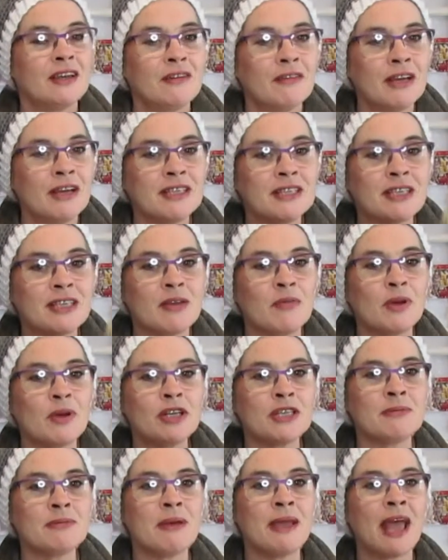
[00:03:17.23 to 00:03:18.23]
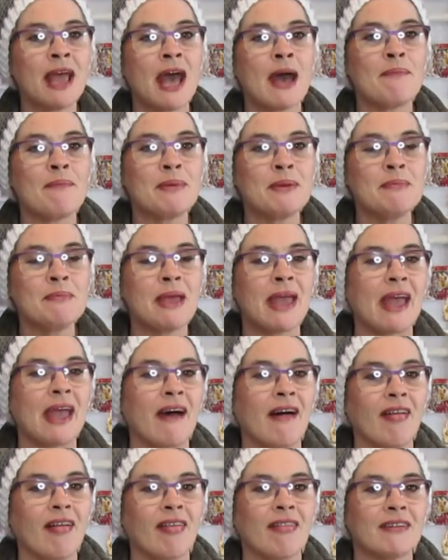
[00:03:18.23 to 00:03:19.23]
Rusty, where's my happy
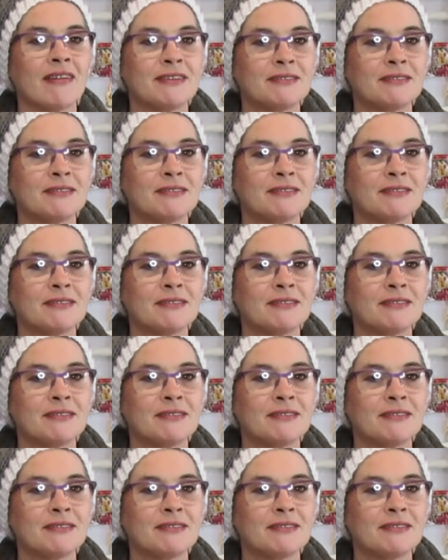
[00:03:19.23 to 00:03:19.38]
meal?